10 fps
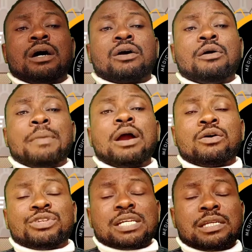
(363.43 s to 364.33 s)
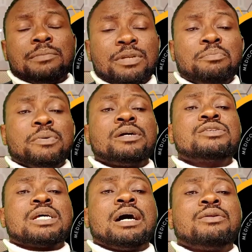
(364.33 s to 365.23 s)
combined contraceptive
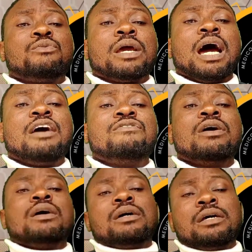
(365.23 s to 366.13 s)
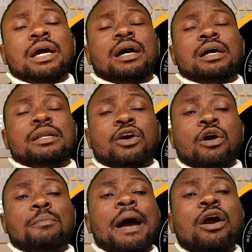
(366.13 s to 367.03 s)
pills, and we have the
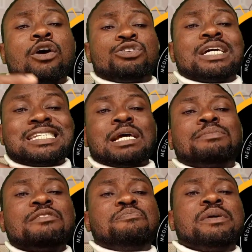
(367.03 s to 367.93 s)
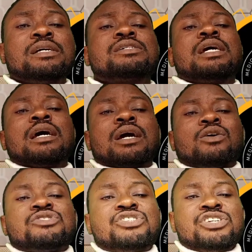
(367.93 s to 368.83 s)
combined contraceptive pills
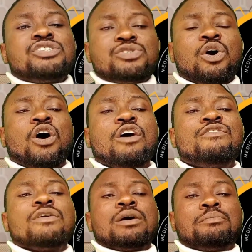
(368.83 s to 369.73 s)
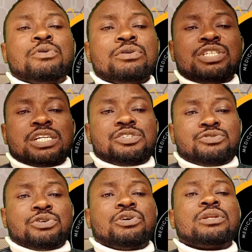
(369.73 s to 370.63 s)
consist of
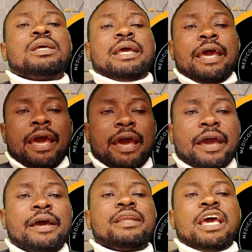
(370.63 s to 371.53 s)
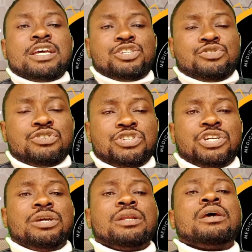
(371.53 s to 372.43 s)
progesterone and
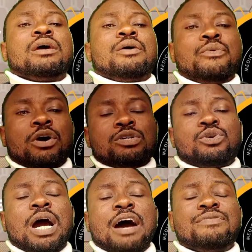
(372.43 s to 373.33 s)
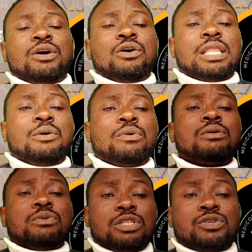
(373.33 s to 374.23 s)
estrogen. We also have the other one,
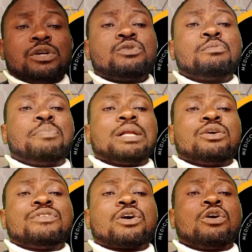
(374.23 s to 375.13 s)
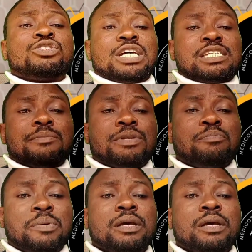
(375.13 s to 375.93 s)
which is also part of the contraceptive